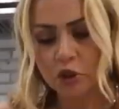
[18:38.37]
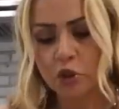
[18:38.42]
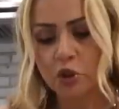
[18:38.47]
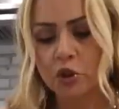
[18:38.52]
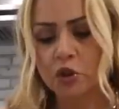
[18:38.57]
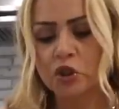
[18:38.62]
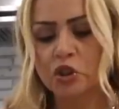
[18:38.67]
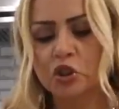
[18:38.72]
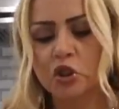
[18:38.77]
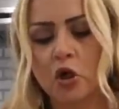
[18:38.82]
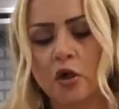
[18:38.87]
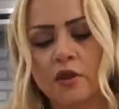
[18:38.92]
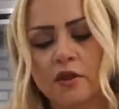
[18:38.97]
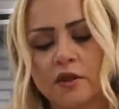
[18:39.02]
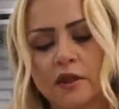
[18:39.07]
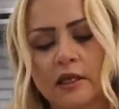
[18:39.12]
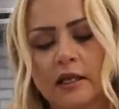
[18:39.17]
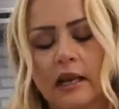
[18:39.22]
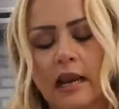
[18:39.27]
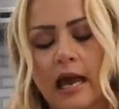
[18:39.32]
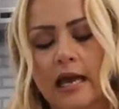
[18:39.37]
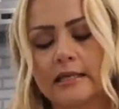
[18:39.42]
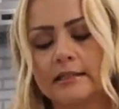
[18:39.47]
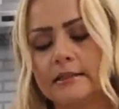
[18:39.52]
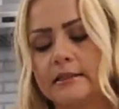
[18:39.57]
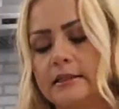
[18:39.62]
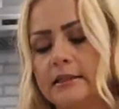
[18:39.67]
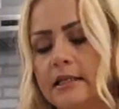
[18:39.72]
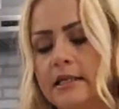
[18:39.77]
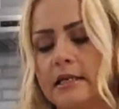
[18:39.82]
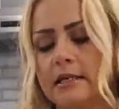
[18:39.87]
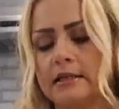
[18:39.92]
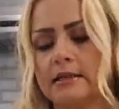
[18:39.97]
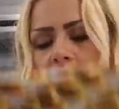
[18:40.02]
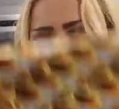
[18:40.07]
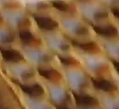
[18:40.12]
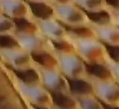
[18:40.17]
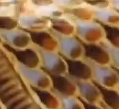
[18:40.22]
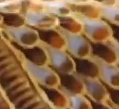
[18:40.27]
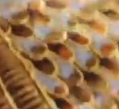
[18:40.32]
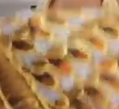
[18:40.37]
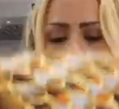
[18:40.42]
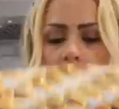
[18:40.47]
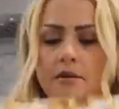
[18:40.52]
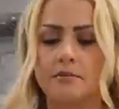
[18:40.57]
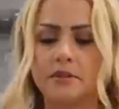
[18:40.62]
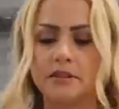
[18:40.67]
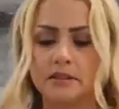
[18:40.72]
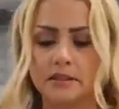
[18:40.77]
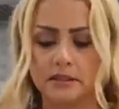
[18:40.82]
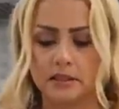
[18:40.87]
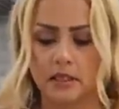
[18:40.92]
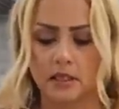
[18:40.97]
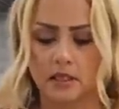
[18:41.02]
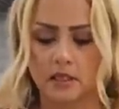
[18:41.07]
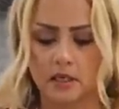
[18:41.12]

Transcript: to do something like this. Let me see.